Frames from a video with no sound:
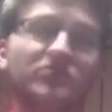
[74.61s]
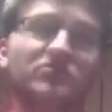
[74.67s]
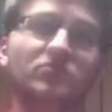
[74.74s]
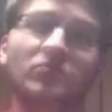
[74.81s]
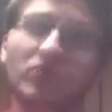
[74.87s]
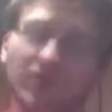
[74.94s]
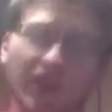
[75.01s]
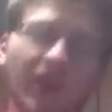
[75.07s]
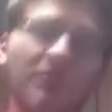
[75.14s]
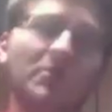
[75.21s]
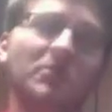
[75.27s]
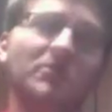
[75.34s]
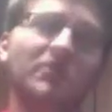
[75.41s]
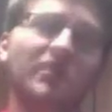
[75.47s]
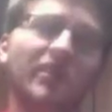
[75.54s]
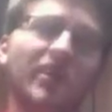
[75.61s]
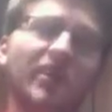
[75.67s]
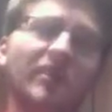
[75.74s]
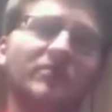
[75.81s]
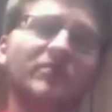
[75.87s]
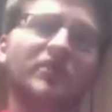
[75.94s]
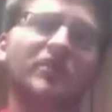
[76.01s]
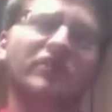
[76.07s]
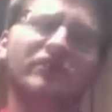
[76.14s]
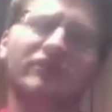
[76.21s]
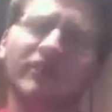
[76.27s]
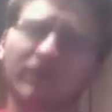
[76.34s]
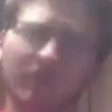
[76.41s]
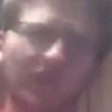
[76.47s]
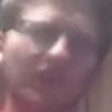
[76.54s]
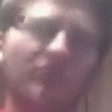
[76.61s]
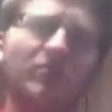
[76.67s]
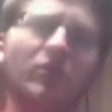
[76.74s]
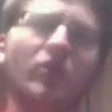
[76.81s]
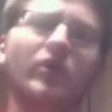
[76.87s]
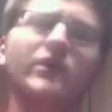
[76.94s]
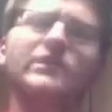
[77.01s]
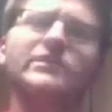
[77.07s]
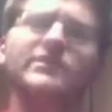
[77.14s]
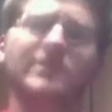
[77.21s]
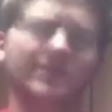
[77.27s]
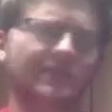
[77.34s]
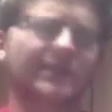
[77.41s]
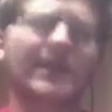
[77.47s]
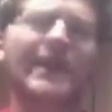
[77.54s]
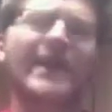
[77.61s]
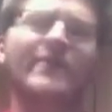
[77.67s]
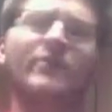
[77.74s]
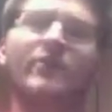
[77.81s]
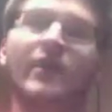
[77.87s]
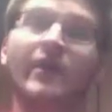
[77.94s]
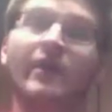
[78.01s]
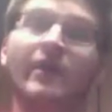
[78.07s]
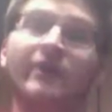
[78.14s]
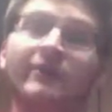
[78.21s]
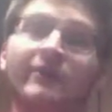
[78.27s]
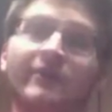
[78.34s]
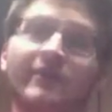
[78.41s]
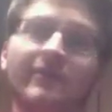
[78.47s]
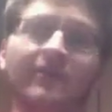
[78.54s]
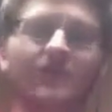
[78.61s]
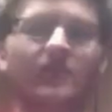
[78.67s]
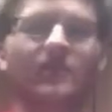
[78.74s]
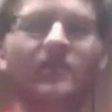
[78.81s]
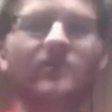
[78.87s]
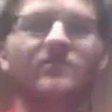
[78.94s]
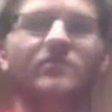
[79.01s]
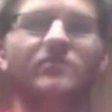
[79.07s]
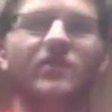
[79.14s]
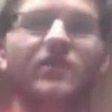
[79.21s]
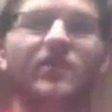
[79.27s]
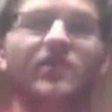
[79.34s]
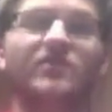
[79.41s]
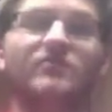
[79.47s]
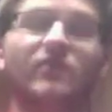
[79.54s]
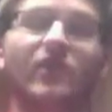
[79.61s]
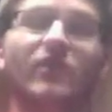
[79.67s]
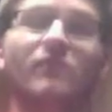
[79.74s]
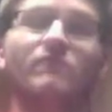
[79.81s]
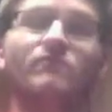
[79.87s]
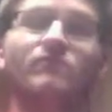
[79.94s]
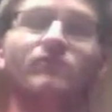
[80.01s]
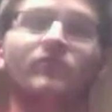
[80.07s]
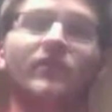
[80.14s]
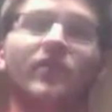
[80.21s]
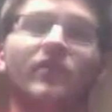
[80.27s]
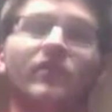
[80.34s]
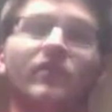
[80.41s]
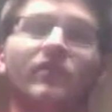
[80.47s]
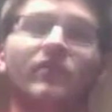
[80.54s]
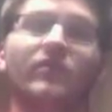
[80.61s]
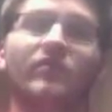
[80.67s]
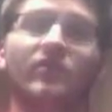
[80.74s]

weren't able to get up to 50 points this time around, because, well, they